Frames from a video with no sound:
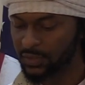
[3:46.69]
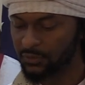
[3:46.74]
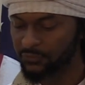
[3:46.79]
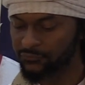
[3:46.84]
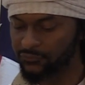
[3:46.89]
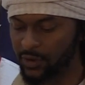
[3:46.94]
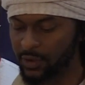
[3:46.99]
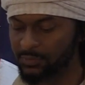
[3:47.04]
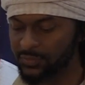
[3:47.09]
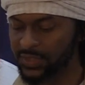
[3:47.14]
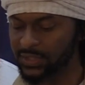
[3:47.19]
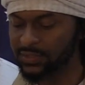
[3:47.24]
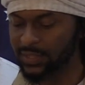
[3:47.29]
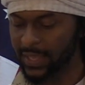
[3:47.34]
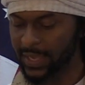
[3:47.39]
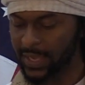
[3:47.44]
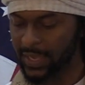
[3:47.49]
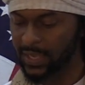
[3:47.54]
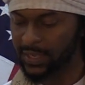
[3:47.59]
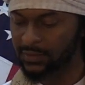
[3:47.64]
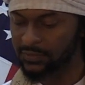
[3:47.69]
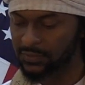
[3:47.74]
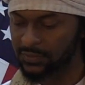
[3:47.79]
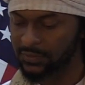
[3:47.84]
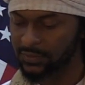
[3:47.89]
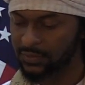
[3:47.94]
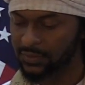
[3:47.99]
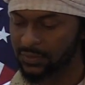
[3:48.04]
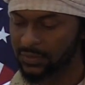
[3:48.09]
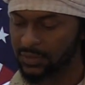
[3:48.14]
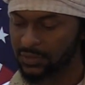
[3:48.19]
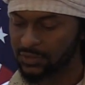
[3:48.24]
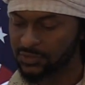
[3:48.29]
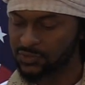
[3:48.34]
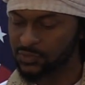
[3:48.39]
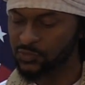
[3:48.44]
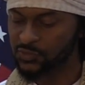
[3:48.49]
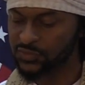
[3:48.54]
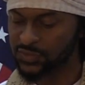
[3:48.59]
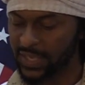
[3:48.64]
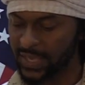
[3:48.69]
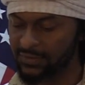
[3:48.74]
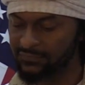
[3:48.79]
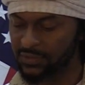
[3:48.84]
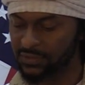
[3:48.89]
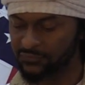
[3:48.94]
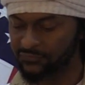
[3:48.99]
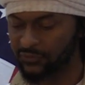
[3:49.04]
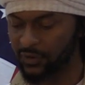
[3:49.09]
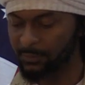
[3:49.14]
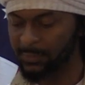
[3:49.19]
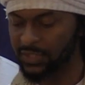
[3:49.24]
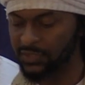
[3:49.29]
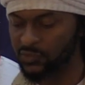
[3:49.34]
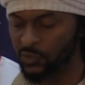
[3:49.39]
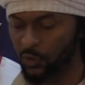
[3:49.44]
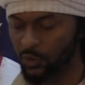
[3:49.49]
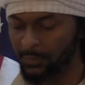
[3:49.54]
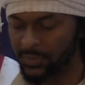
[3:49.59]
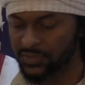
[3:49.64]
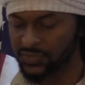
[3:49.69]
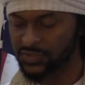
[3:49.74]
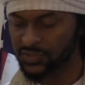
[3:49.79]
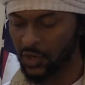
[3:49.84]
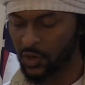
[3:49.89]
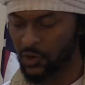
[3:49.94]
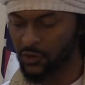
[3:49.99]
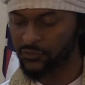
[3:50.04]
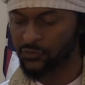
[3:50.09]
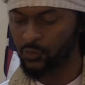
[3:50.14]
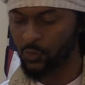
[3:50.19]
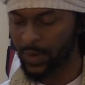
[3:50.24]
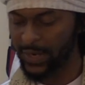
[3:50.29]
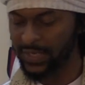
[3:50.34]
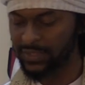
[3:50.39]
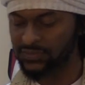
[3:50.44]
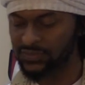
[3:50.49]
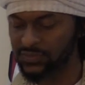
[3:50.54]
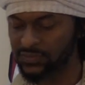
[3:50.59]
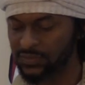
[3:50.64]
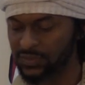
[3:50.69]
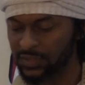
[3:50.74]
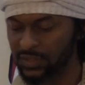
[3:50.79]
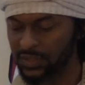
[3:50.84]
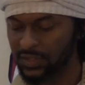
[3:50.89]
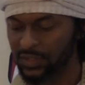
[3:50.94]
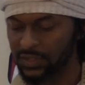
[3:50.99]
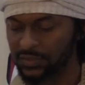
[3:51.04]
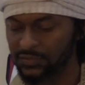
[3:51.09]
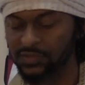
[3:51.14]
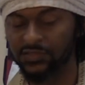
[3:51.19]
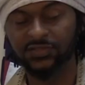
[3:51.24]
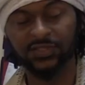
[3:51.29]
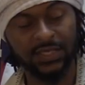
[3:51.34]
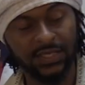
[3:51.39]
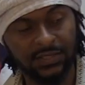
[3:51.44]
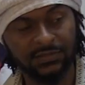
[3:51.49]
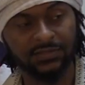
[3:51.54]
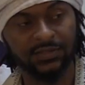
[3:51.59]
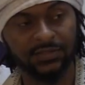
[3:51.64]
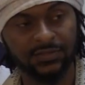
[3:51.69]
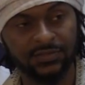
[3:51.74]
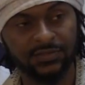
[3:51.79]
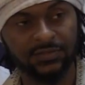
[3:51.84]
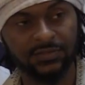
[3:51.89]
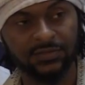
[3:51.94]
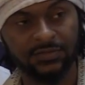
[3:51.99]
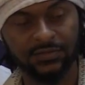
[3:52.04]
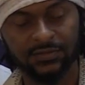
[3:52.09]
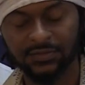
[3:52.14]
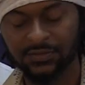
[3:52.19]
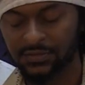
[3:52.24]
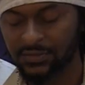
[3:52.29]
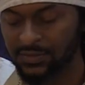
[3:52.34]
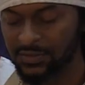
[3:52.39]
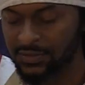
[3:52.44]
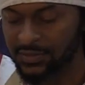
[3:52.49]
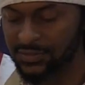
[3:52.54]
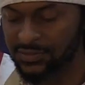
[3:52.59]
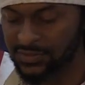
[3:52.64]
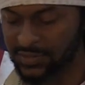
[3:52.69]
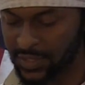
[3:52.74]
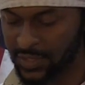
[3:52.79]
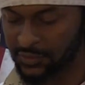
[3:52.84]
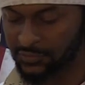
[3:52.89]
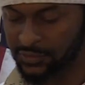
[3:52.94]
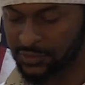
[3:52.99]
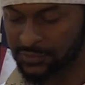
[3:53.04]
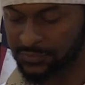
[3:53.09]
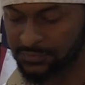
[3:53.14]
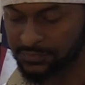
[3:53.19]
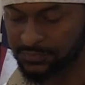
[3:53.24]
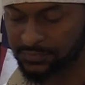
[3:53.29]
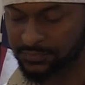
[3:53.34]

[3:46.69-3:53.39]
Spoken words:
from the land to save it from enormous earthquakes, diseases, etc.